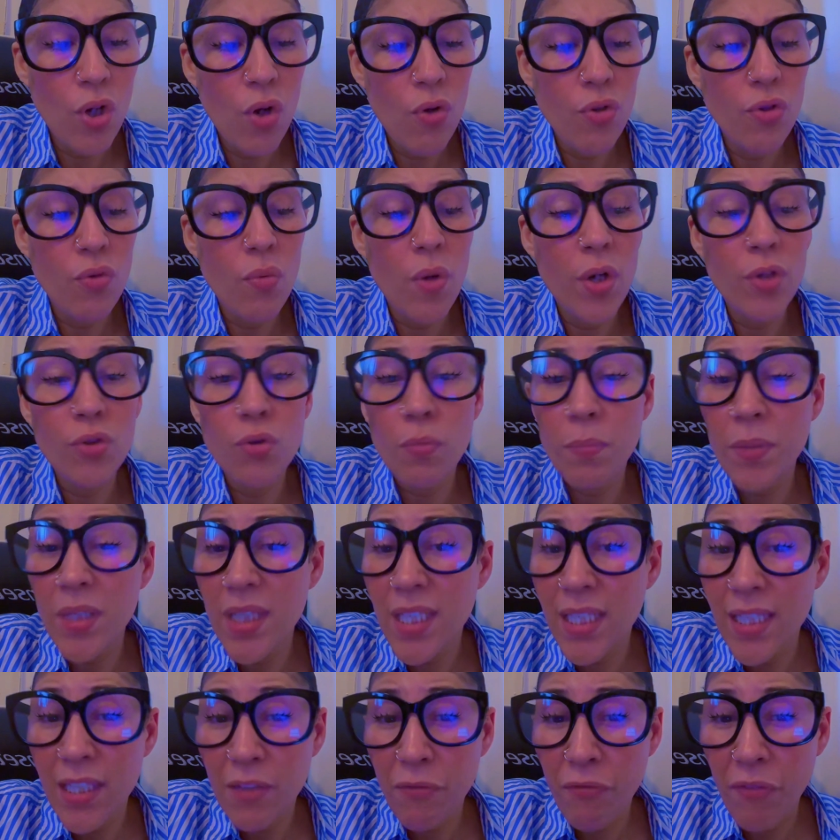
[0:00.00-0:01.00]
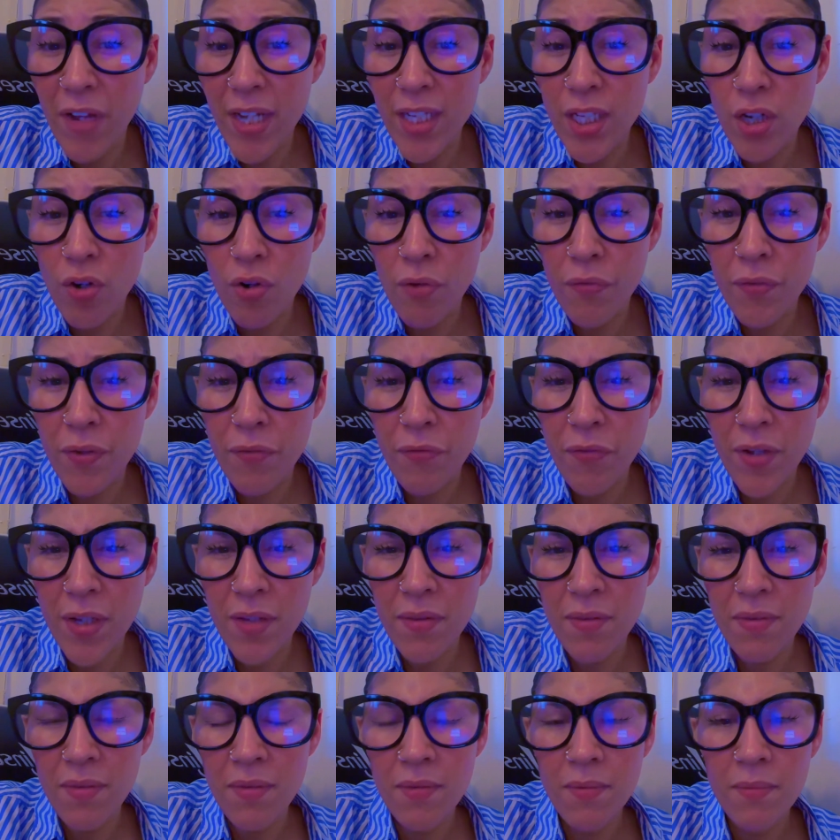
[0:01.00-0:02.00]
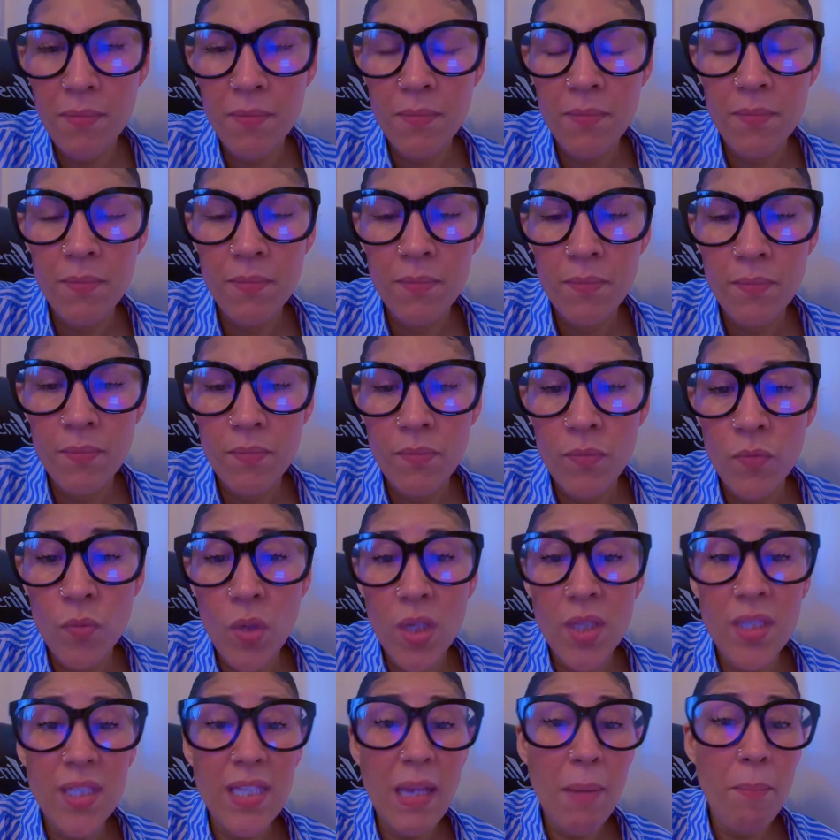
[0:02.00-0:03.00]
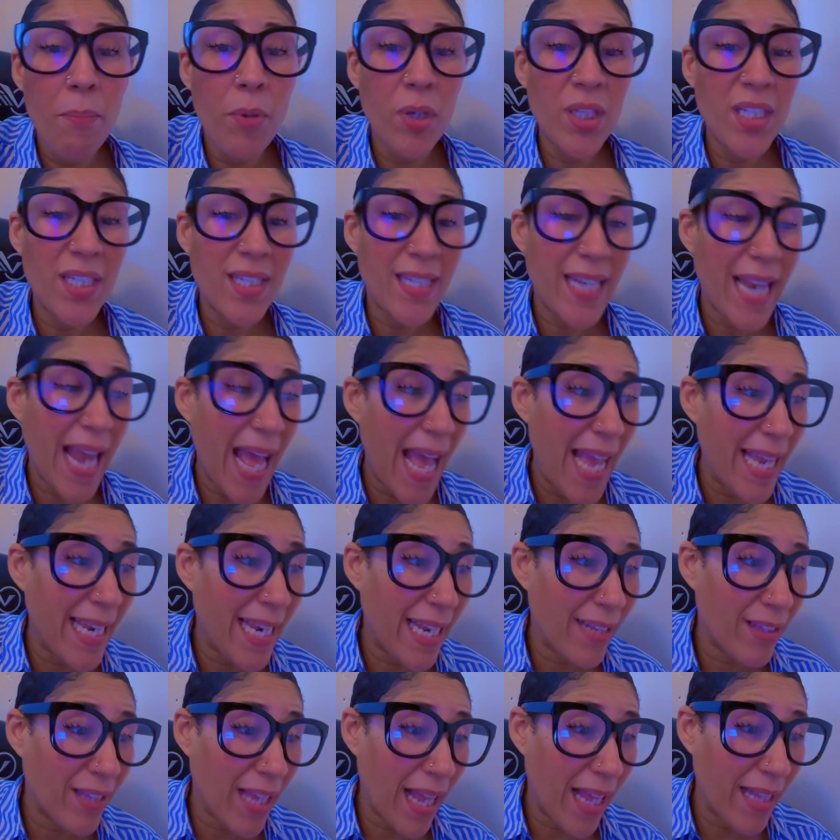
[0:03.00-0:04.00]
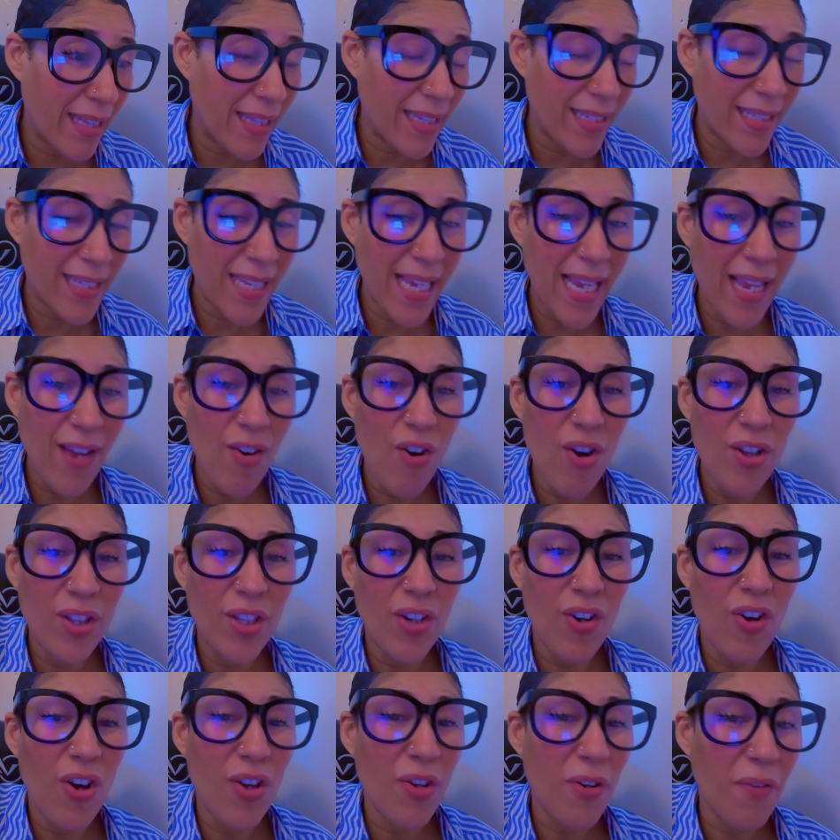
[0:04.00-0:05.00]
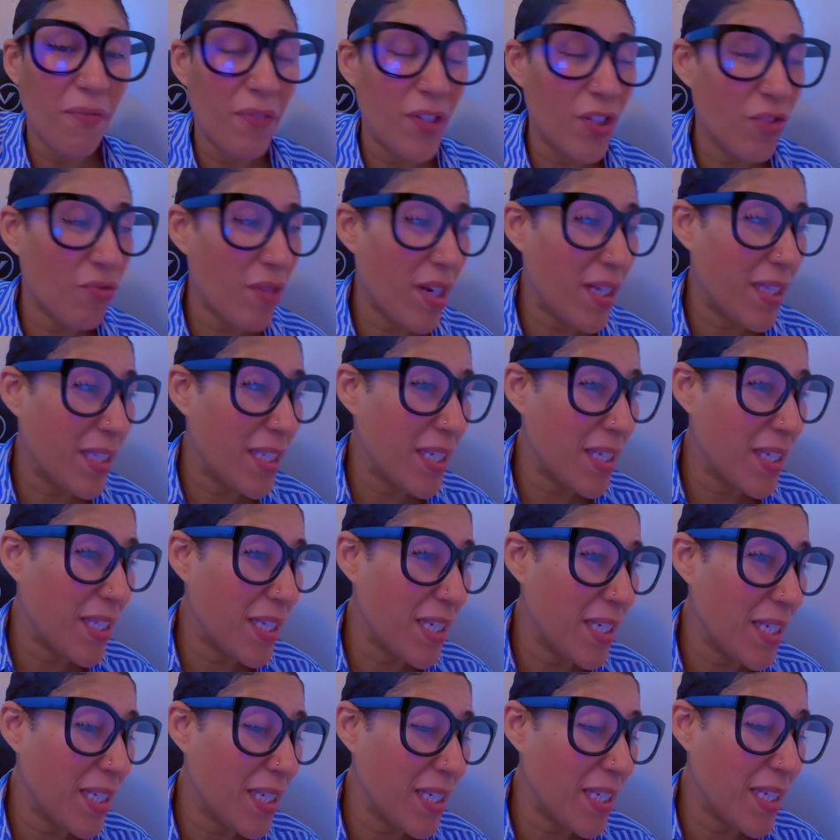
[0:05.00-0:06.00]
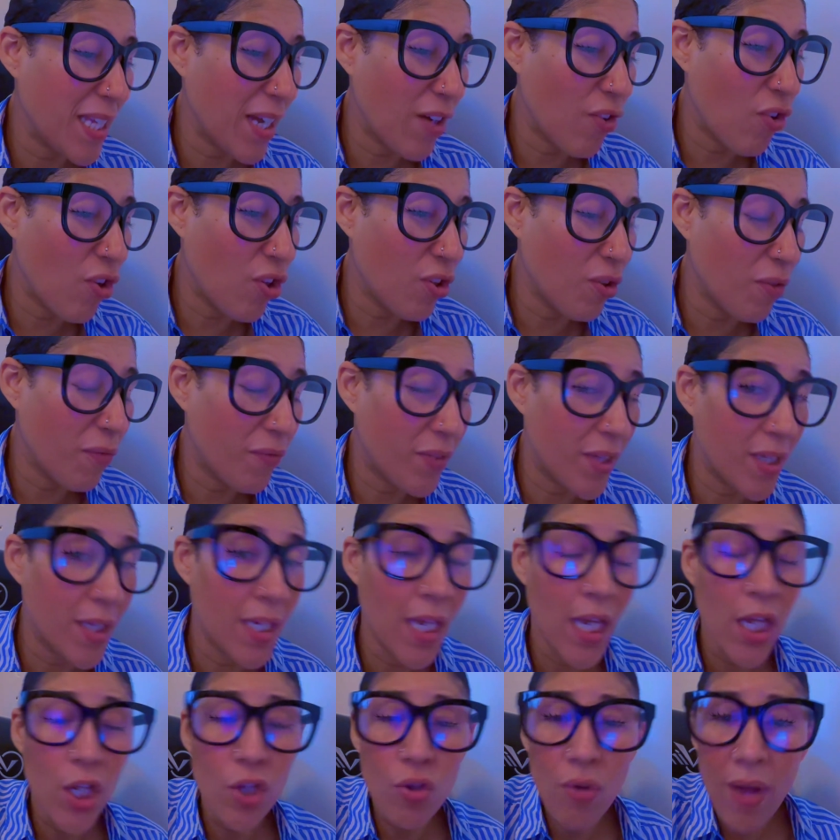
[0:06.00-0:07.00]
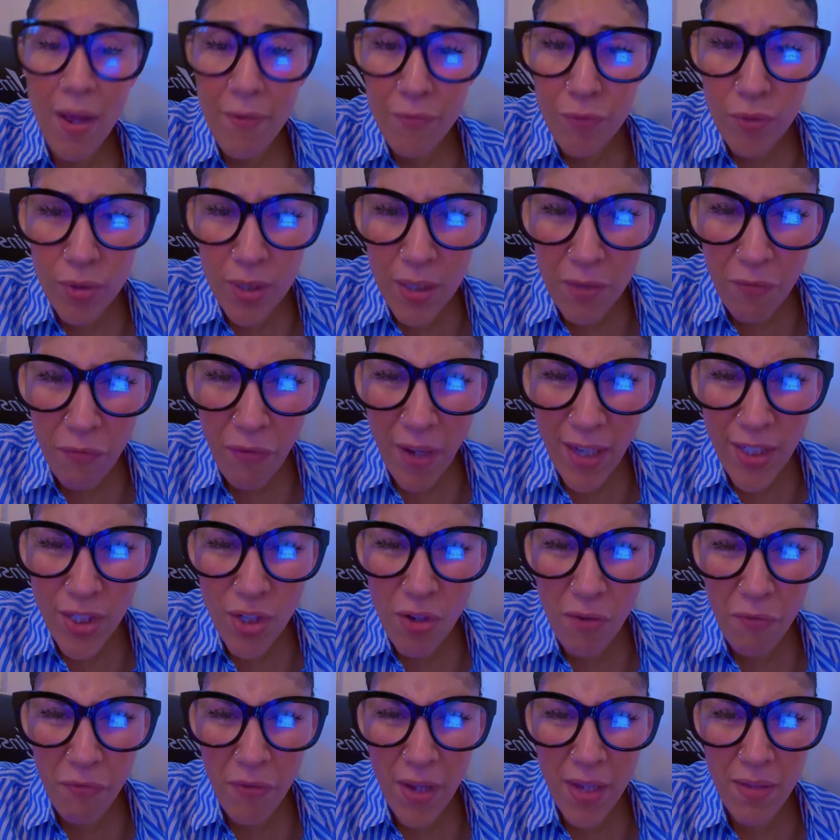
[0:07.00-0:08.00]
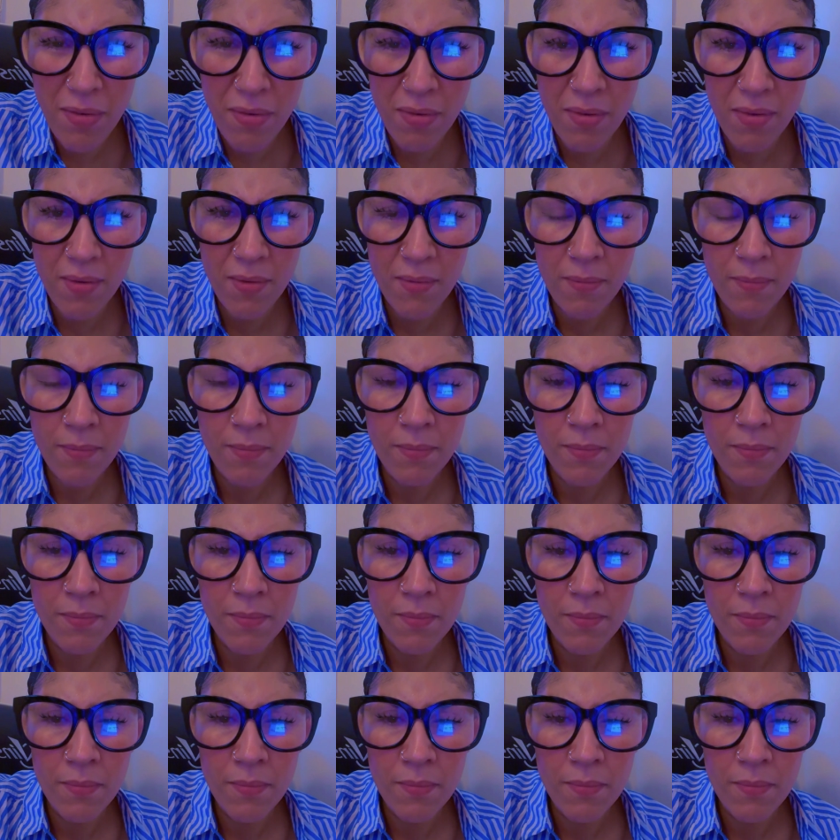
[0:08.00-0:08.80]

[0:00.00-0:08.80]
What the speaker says: Do you know you are to be the defender of the faith? When somebody's lying, they say, oh, the God of Israel, this is a God of this. You have to defend your faith.